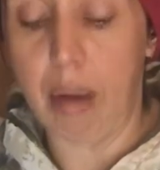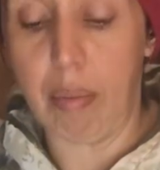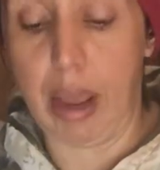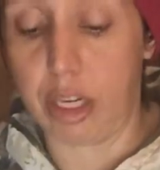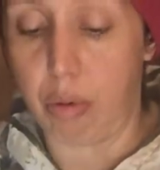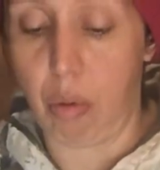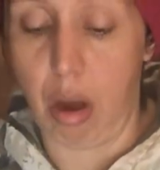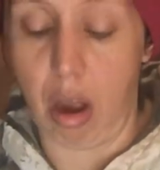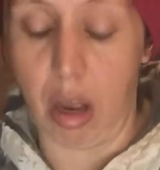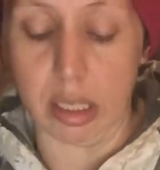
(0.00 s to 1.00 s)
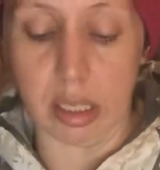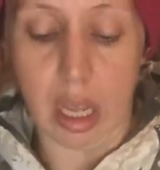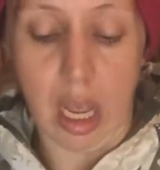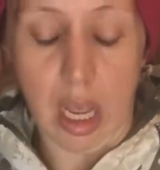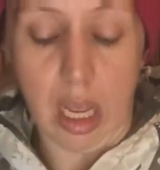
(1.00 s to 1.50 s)
Page of Wands.
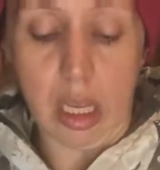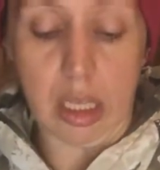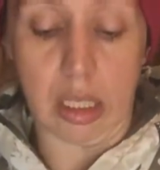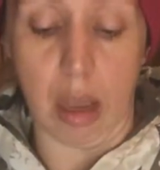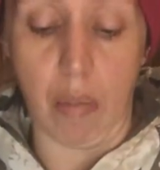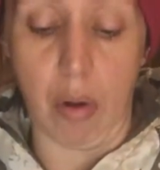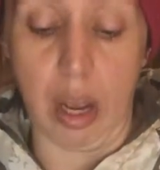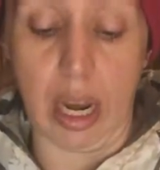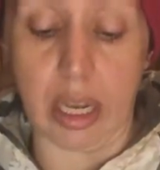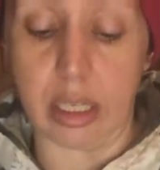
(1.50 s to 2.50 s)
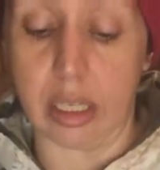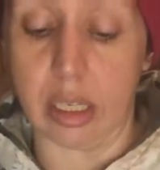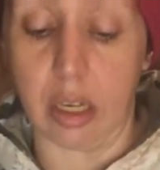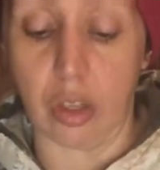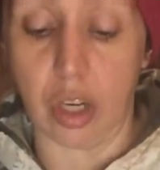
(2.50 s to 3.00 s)
Someone is
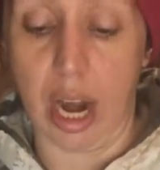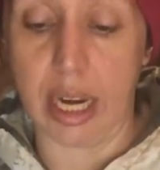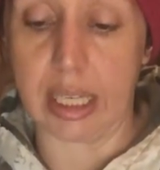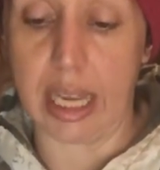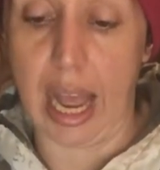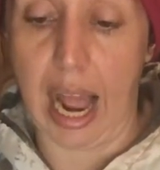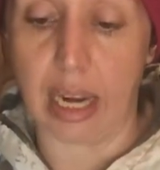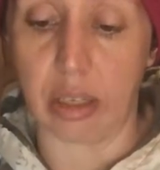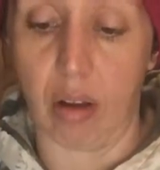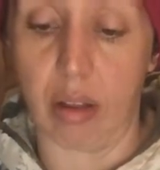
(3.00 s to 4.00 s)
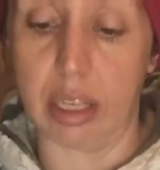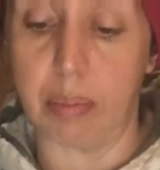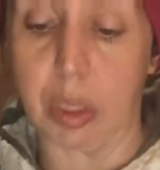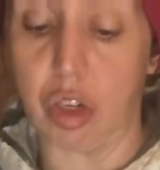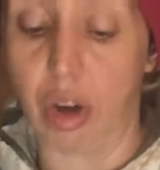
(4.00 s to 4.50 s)
still trying to act on this
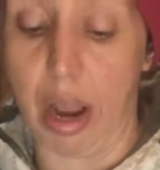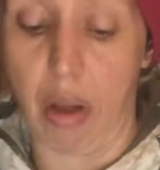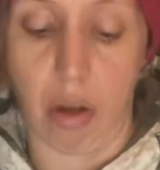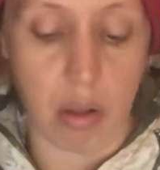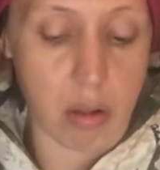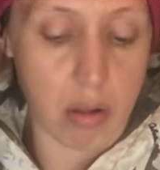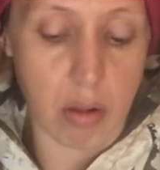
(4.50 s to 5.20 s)
betrayal.